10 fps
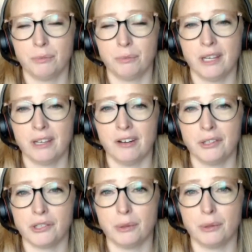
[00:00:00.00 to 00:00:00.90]
we can also
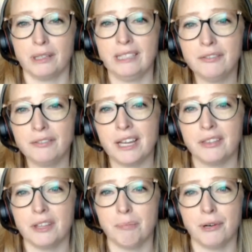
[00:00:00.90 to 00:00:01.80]
alleviate the
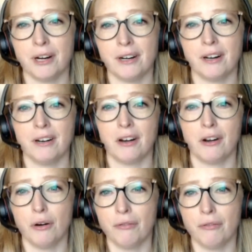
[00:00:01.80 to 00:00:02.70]
burden on
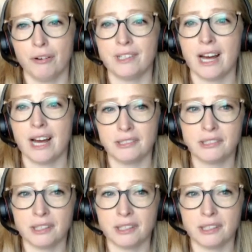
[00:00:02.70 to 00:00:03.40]
overtaxed systems,